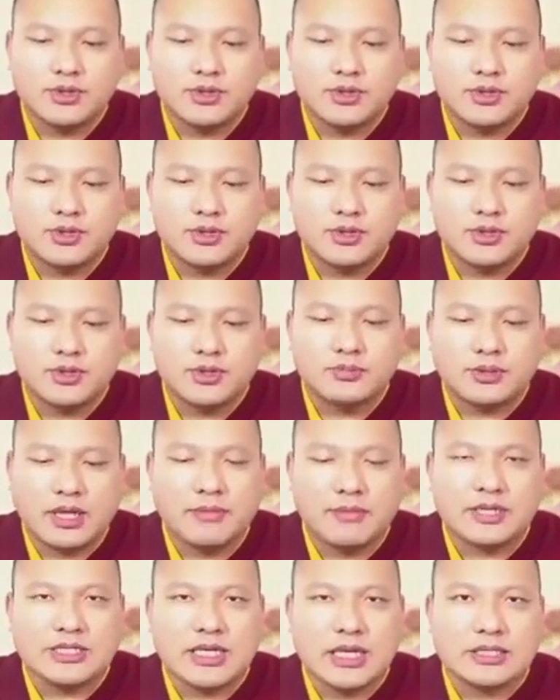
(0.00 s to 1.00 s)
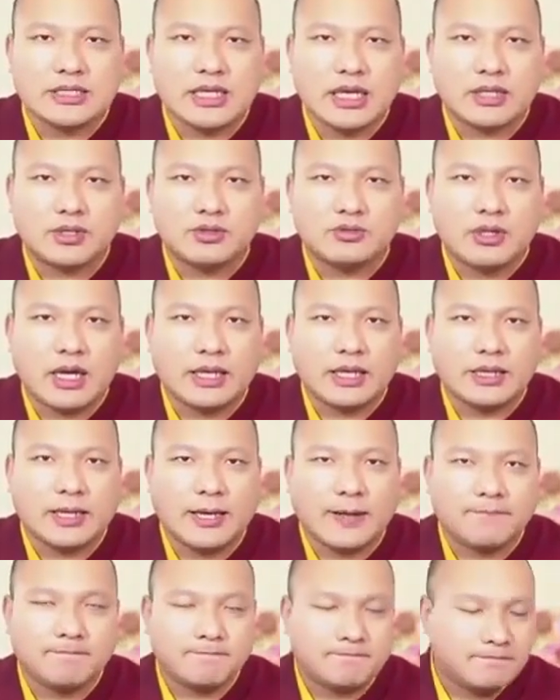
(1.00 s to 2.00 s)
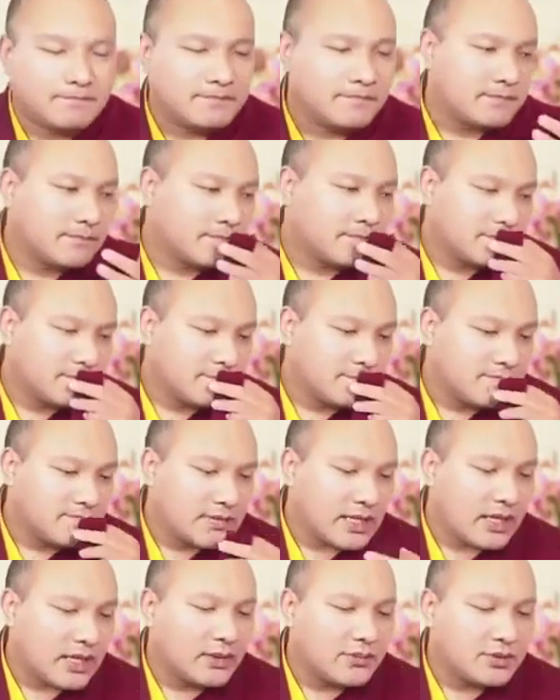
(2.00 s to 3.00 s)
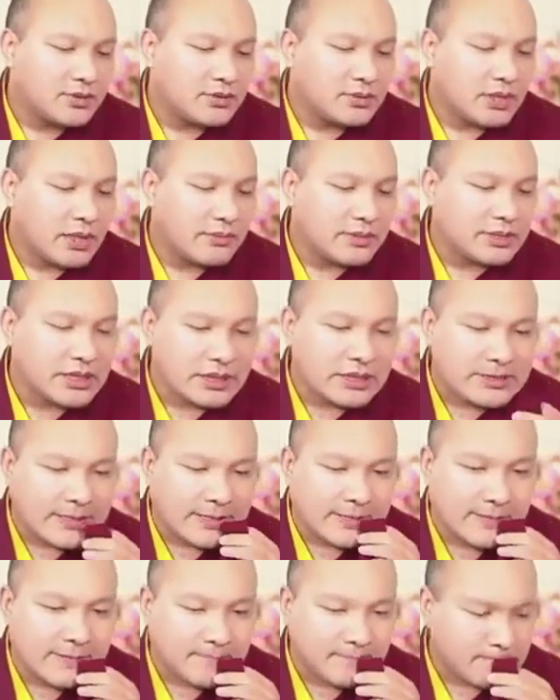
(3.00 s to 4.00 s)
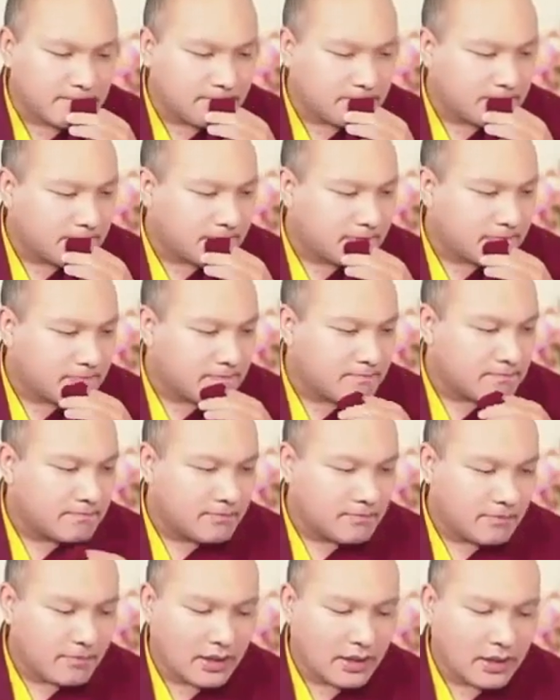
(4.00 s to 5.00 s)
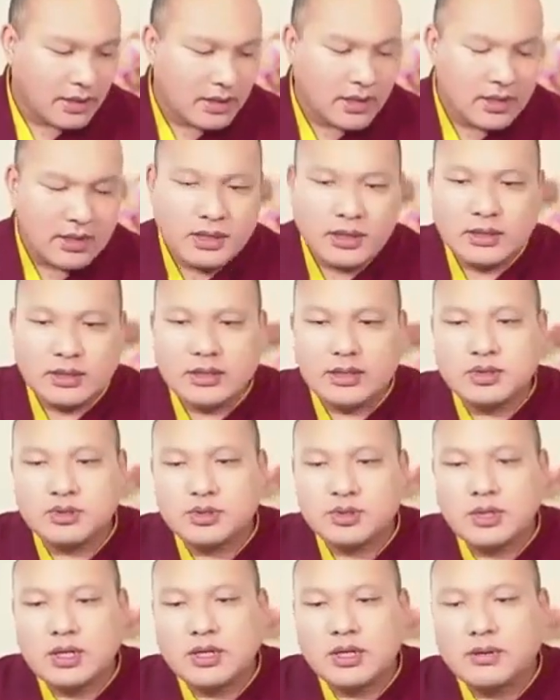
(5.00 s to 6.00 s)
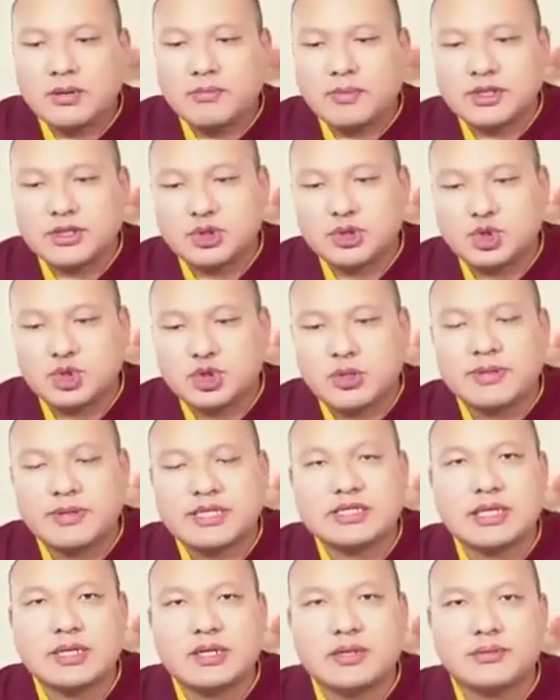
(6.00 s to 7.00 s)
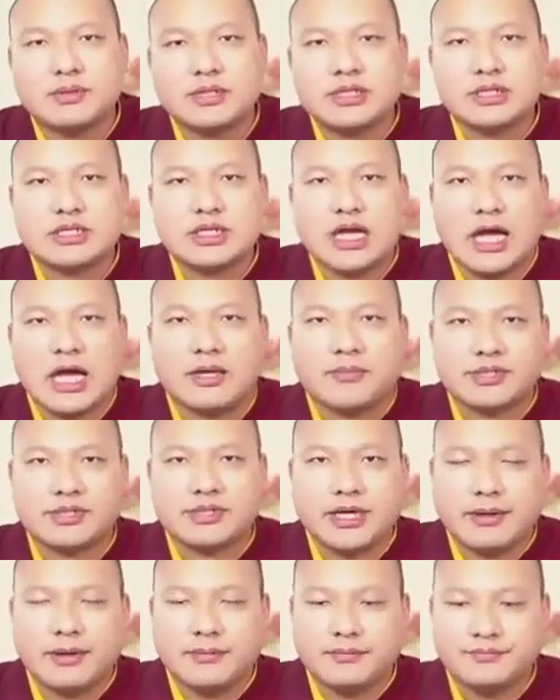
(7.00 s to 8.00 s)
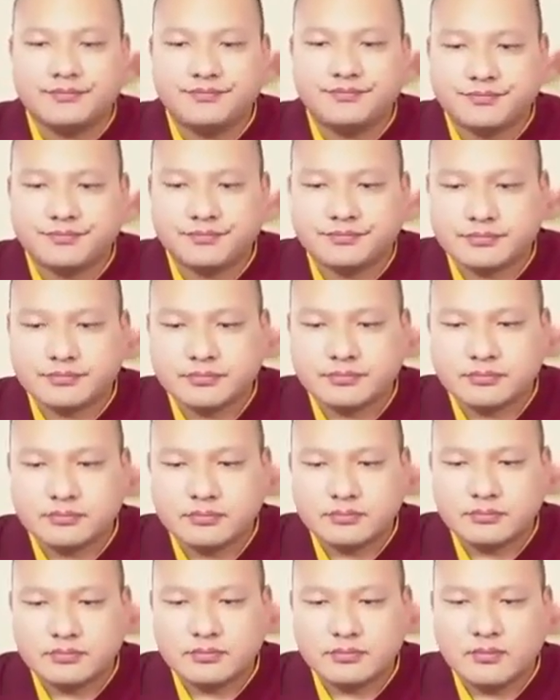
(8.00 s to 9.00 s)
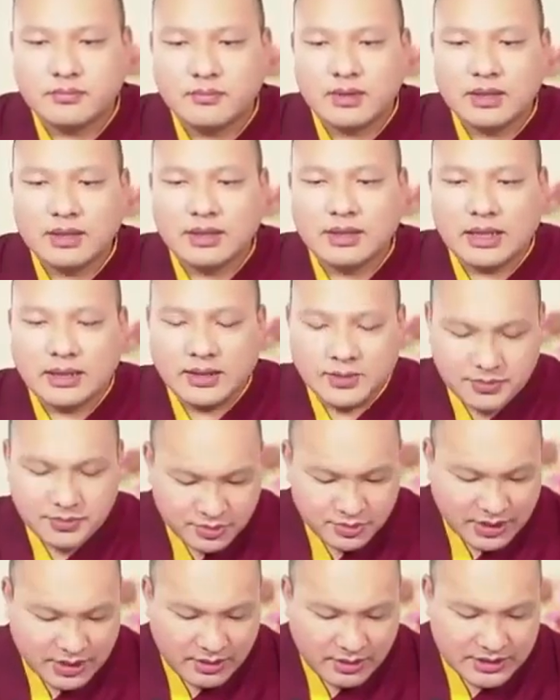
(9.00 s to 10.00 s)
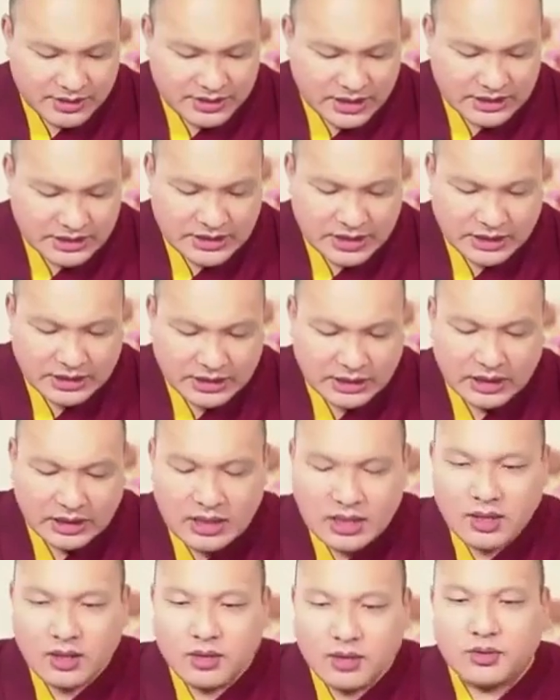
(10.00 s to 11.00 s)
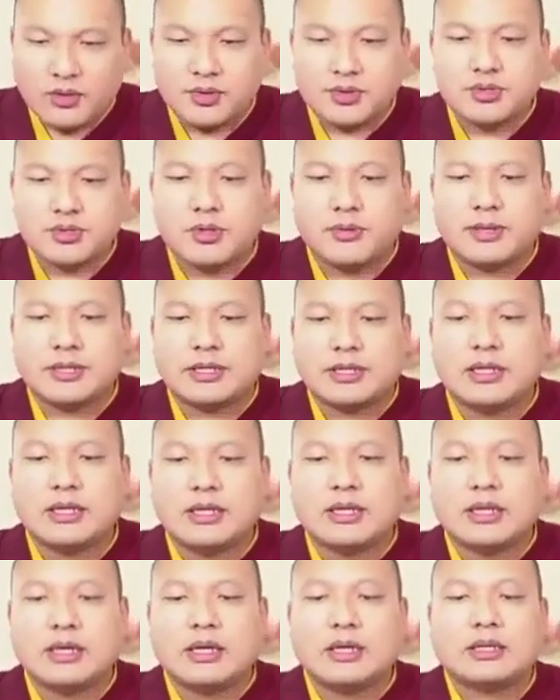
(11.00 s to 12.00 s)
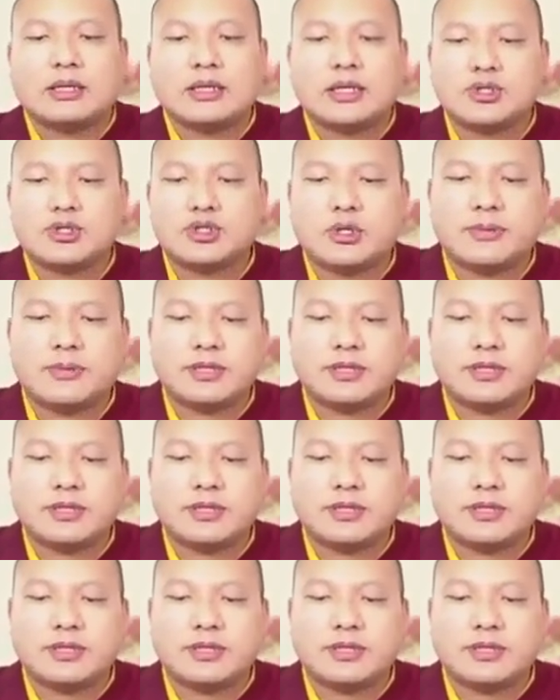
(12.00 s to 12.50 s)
So next, what I'd like to speak about is meat that is pure in the 3 ways. So when we talk about meat that has the threefold purity, it's something that actually there's some debates about, there's some issues there.